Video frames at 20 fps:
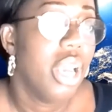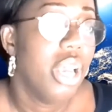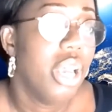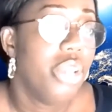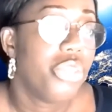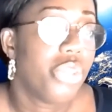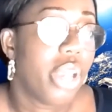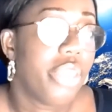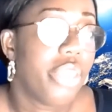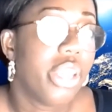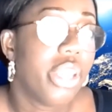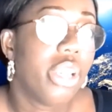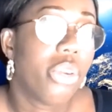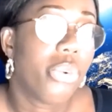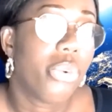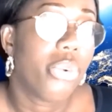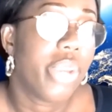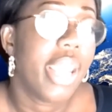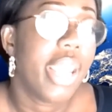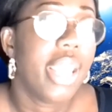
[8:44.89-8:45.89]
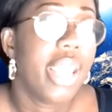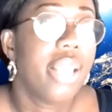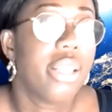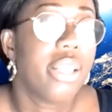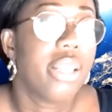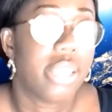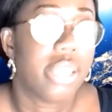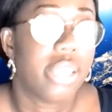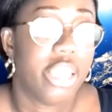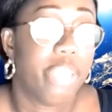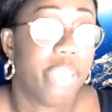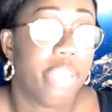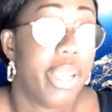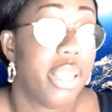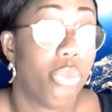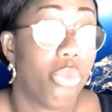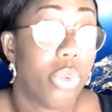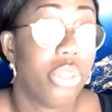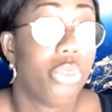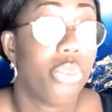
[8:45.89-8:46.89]
So I think creating the safe space,
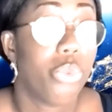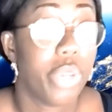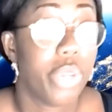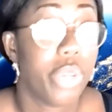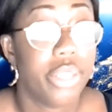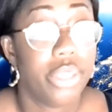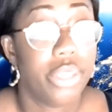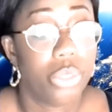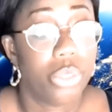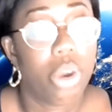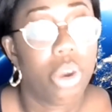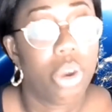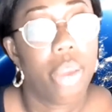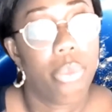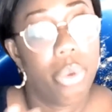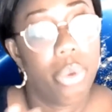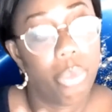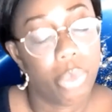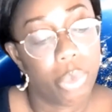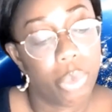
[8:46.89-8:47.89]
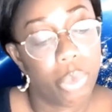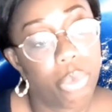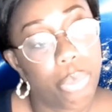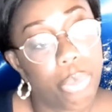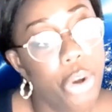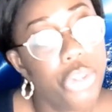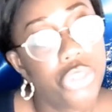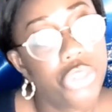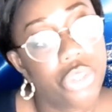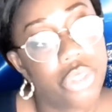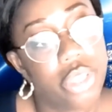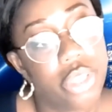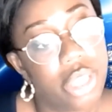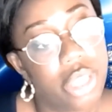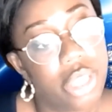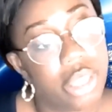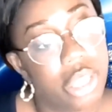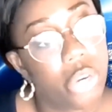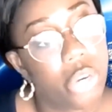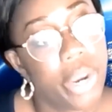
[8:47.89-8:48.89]
and one of the reasons why when we approached this, I
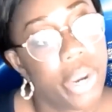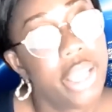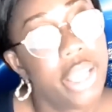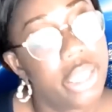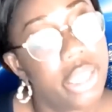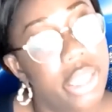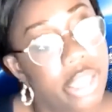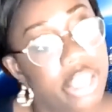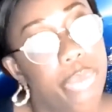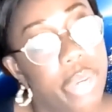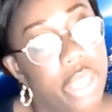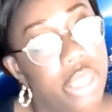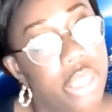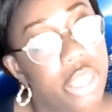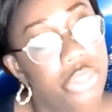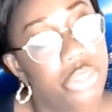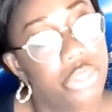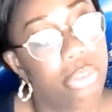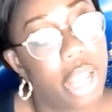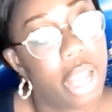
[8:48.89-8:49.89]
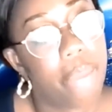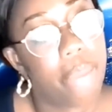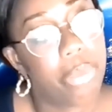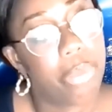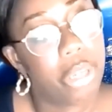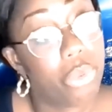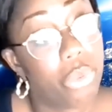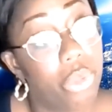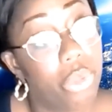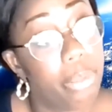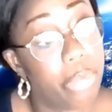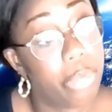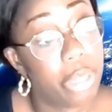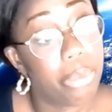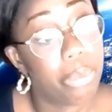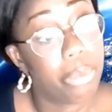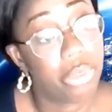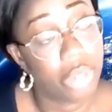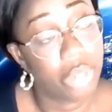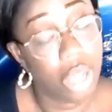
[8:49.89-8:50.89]
think creating safe spaces for Black people and
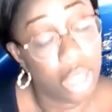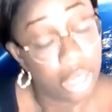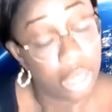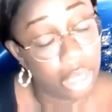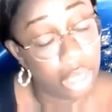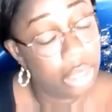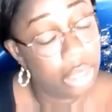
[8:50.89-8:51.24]
people of color